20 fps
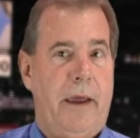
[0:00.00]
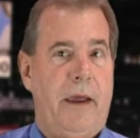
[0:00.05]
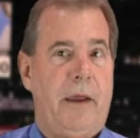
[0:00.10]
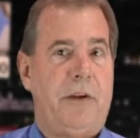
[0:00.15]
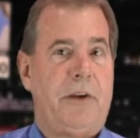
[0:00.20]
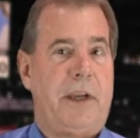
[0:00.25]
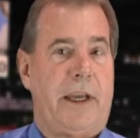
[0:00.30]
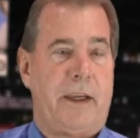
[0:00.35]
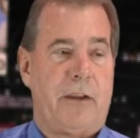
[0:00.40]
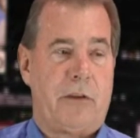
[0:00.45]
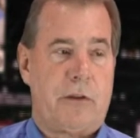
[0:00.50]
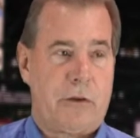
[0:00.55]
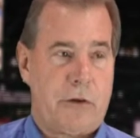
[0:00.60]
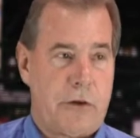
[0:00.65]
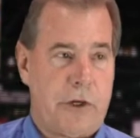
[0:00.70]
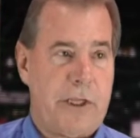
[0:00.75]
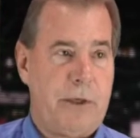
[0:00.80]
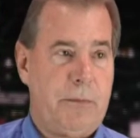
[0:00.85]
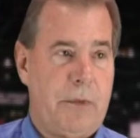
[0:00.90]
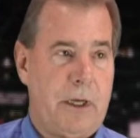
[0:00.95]
take
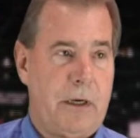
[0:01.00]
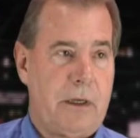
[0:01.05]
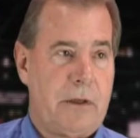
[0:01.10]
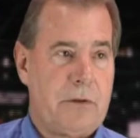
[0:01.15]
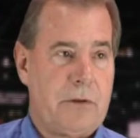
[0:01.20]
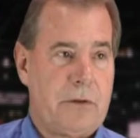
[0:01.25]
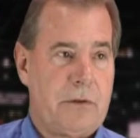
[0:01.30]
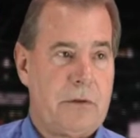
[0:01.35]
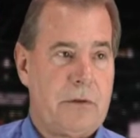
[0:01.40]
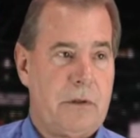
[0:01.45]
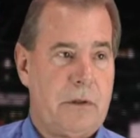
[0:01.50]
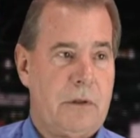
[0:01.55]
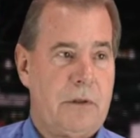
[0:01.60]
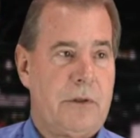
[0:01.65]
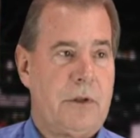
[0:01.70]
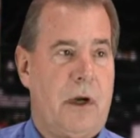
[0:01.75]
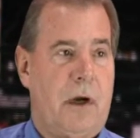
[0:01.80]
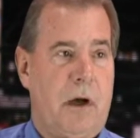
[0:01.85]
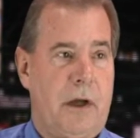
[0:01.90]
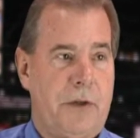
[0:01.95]
30 minutes
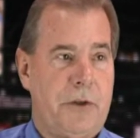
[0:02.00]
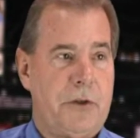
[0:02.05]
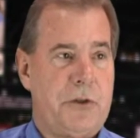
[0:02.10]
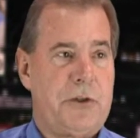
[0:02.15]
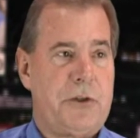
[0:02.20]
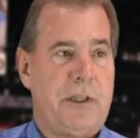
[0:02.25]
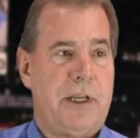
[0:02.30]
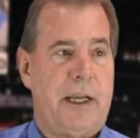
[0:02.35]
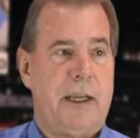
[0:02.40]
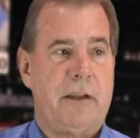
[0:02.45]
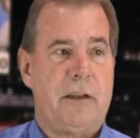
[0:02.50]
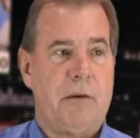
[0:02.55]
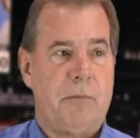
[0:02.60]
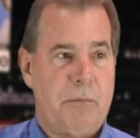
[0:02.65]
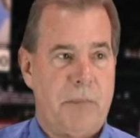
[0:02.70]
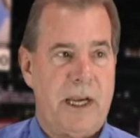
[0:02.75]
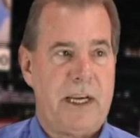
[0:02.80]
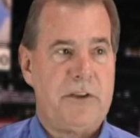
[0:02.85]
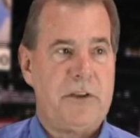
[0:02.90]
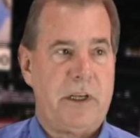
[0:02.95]
to understand the
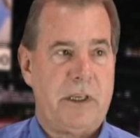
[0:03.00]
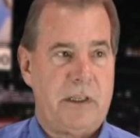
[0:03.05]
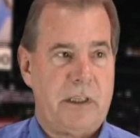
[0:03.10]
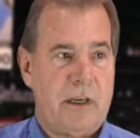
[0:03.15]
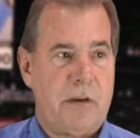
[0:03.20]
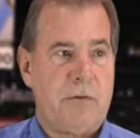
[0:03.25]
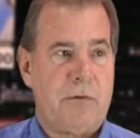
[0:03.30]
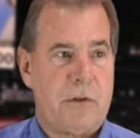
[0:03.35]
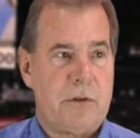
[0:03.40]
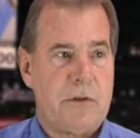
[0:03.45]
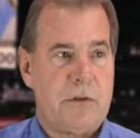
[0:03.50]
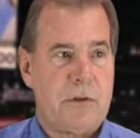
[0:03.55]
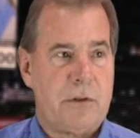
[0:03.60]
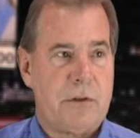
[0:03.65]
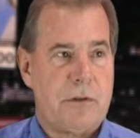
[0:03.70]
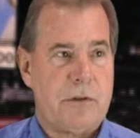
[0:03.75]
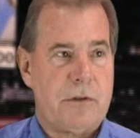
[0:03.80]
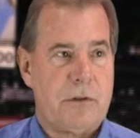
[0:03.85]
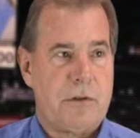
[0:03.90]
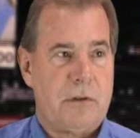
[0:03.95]
basic
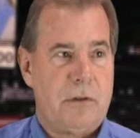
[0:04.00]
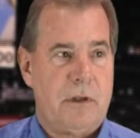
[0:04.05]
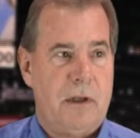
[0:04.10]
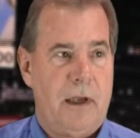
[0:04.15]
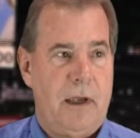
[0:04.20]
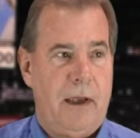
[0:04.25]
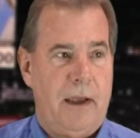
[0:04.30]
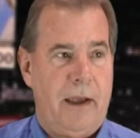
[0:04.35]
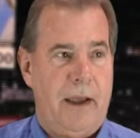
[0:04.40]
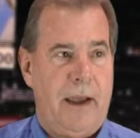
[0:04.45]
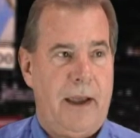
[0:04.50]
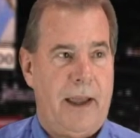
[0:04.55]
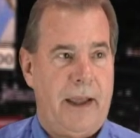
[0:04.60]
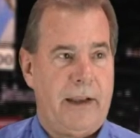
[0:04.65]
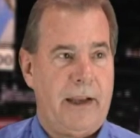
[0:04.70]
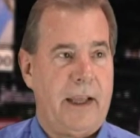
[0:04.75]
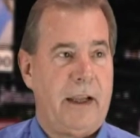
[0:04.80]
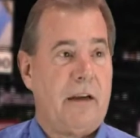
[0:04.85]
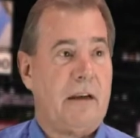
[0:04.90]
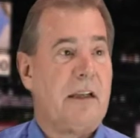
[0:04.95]
differences,
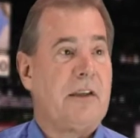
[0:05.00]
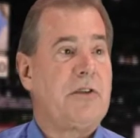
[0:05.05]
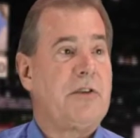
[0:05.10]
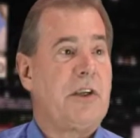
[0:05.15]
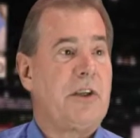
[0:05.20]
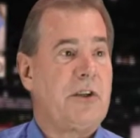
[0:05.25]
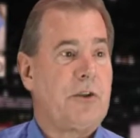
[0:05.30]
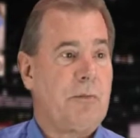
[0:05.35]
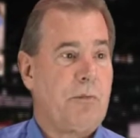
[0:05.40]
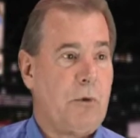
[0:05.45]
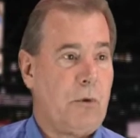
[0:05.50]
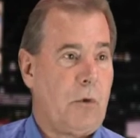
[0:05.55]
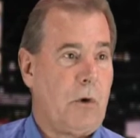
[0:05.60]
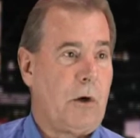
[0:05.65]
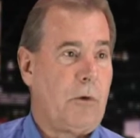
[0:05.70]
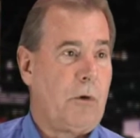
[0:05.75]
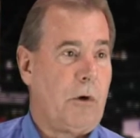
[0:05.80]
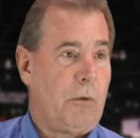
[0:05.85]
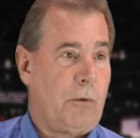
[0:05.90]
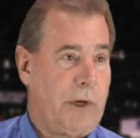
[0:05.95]
and then let's
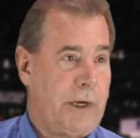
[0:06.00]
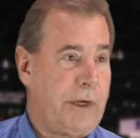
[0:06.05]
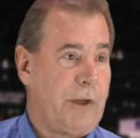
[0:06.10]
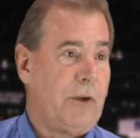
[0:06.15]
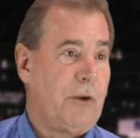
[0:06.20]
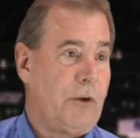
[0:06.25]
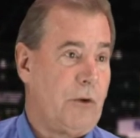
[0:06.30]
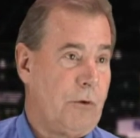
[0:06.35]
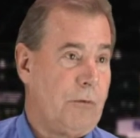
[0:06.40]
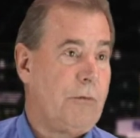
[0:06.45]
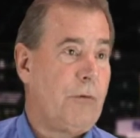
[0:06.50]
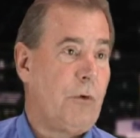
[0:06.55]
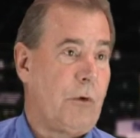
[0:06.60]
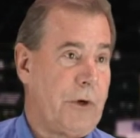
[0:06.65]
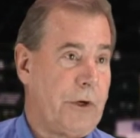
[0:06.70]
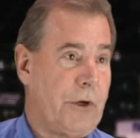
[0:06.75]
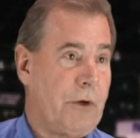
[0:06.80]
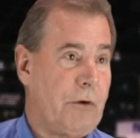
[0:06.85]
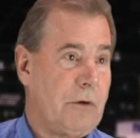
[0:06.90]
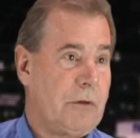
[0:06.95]
explore what we can do
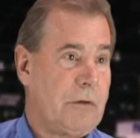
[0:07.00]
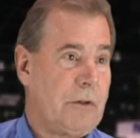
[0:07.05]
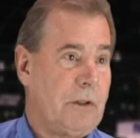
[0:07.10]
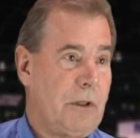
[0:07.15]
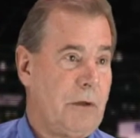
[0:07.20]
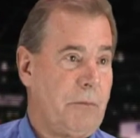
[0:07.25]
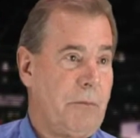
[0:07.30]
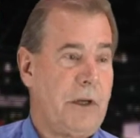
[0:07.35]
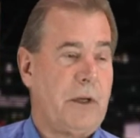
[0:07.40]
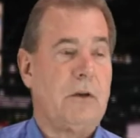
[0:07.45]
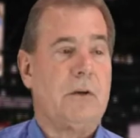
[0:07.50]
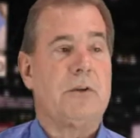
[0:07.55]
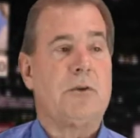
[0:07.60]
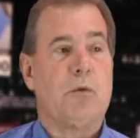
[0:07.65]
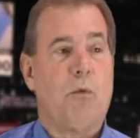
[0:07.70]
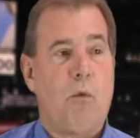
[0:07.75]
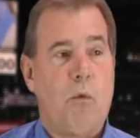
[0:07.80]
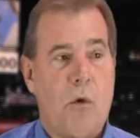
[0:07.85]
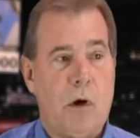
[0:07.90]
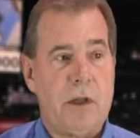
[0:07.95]
for you. Because
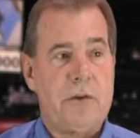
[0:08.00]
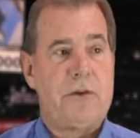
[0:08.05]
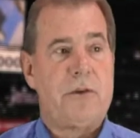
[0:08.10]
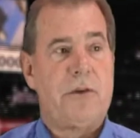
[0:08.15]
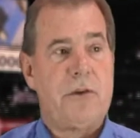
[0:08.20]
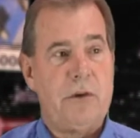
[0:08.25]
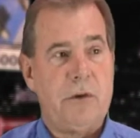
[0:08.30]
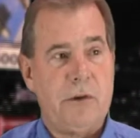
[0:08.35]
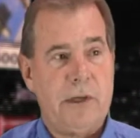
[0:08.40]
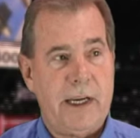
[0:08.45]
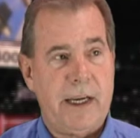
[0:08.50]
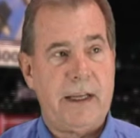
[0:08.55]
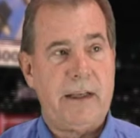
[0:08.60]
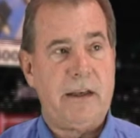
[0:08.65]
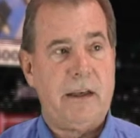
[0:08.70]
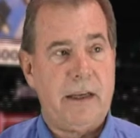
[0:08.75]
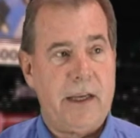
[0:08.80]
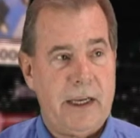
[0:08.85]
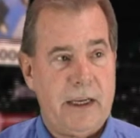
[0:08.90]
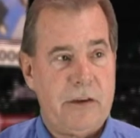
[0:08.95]
once you get
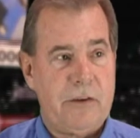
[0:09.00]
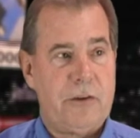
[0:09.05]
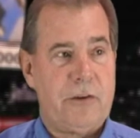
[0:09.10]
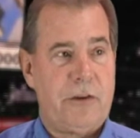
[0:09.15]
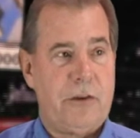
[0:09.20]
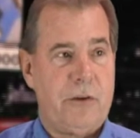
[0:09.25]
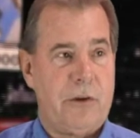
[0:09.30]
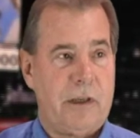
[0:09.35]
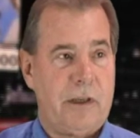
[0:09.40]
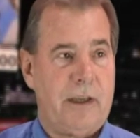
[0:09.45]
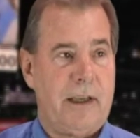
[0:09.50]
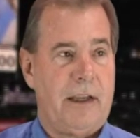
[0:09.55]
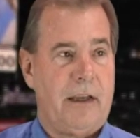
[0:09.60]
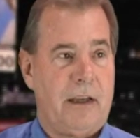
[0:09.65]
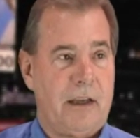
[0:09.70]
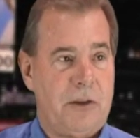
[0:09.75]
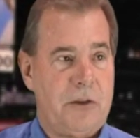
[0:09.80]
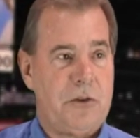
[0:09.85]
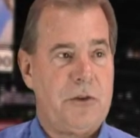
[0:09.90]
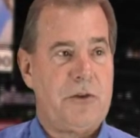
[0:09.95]
into it and
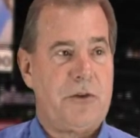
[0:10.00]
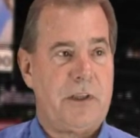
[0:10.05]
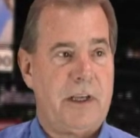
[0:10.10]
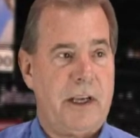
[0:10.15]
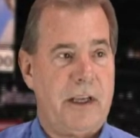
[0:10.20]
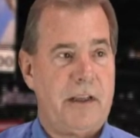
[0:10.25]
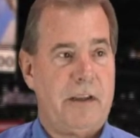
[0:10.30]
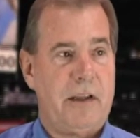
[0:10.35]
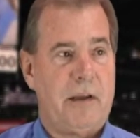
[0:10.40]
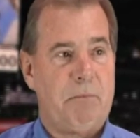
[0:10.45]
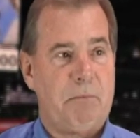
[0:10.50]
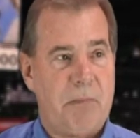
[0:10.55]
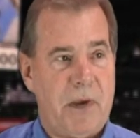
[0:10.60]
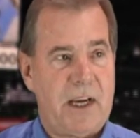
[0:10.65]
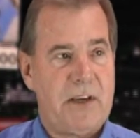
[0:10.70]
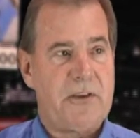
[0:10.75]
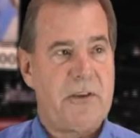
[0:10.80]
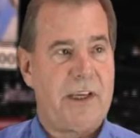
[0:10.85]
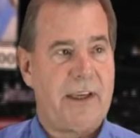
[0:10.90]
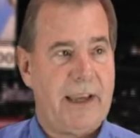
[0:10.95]
understand the
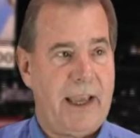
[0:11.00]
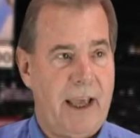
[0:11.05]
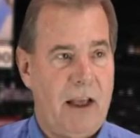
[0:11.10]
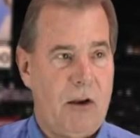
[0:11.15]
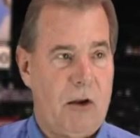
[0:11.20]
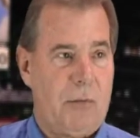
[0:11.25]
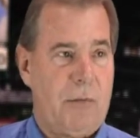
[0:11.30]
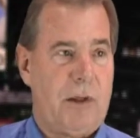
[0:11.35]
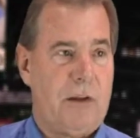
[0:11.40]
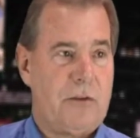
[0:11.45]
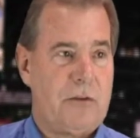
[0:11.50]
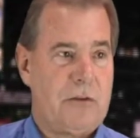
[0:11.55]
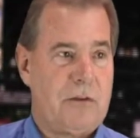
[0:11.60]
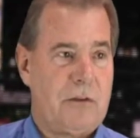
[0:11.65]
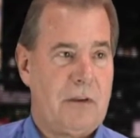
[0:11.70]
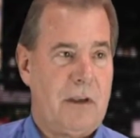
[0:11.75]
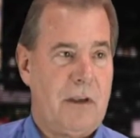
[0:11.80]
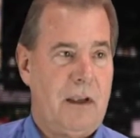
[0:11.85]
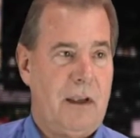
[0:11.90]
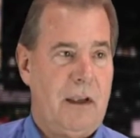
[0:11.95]
basic elements
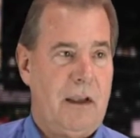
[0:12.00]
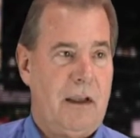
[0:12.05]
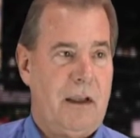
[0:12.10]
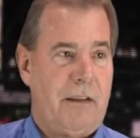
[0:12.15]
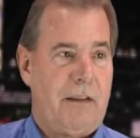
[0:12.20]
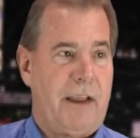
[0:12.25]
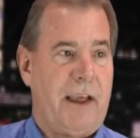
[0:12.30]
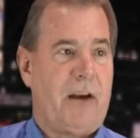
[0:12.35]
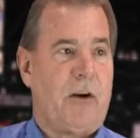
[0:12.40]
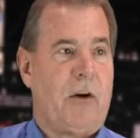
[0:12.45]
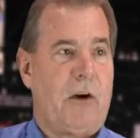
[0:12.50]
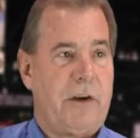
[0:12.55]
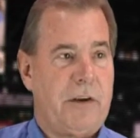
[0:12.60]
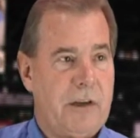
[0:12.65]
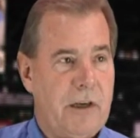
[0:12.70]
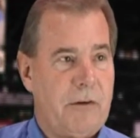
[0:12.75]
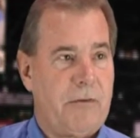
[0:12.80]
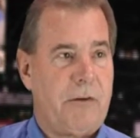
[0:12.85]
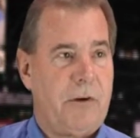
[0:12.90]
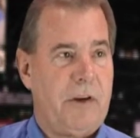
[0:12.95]
that are
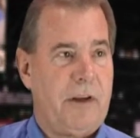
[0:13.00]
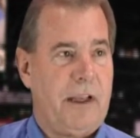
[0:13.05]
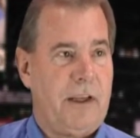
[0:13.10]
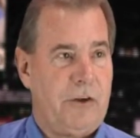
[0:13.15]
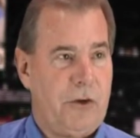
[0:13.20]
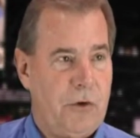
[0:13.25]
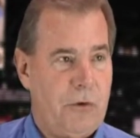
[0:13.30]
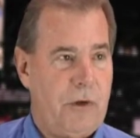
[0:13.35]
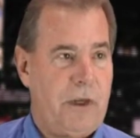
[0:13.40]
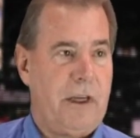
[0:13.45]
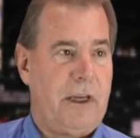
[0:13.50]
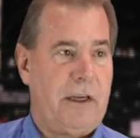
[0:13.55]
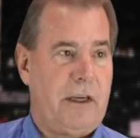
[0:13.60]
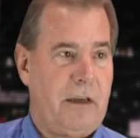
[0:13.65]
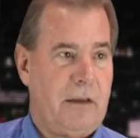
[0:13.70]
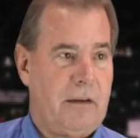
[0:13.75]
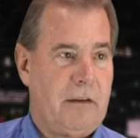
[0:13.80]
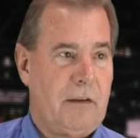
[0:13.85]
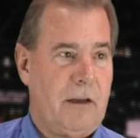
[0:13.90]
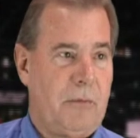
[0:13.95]
different and unique
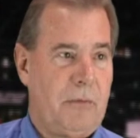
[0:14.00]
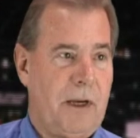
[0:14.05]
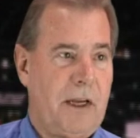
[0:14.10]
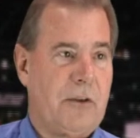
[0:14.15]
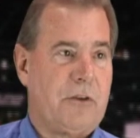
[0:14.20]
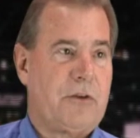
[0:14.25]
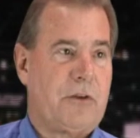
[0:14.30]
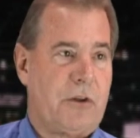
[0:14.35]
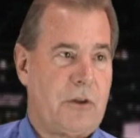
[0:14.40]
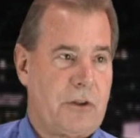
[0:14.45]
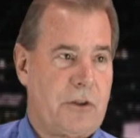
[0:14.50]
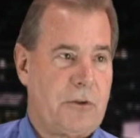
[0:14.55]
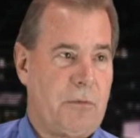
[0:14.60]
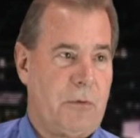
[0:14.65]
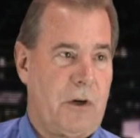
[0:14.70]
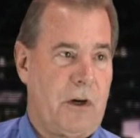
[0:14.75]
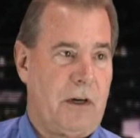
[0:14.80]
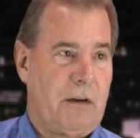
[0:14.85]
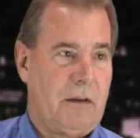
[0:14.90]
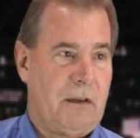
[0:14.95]
about
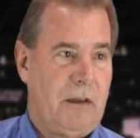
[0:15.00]
CircSmart,